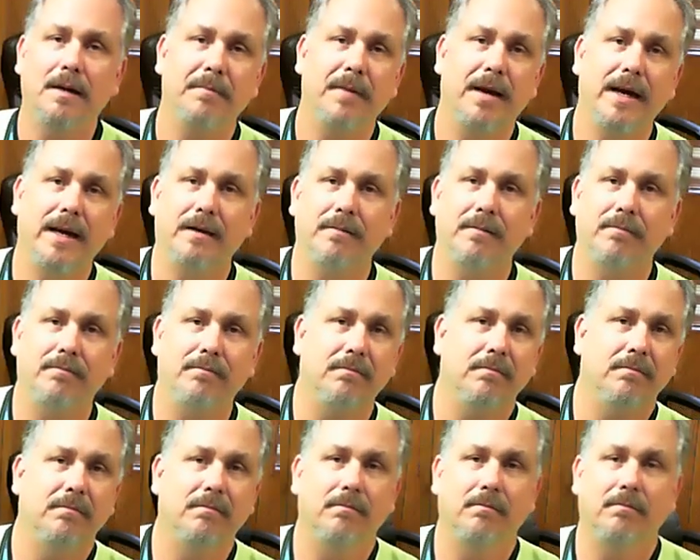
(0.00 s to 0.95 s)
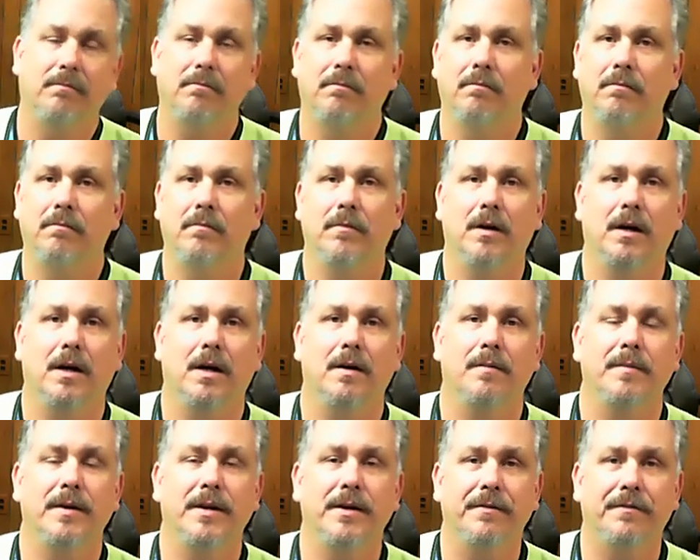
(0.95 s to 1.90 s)
may
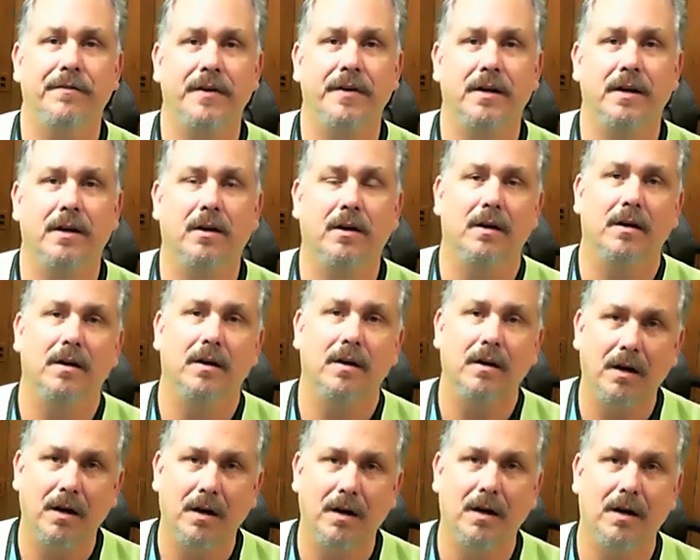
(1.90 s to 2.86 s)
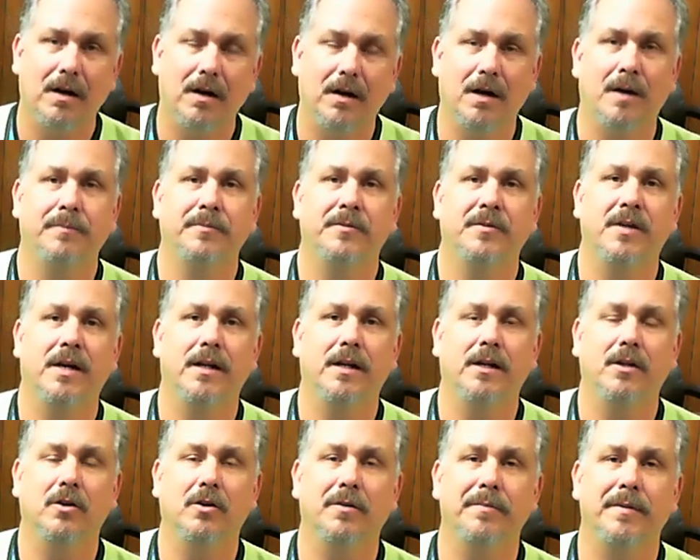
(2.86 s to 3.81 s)
um, interfere or uh, upset a
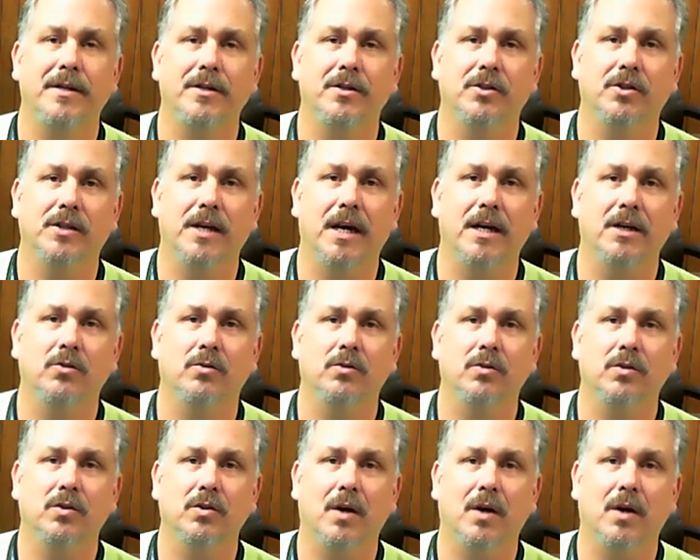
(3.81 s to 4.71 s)
little bit your schedule.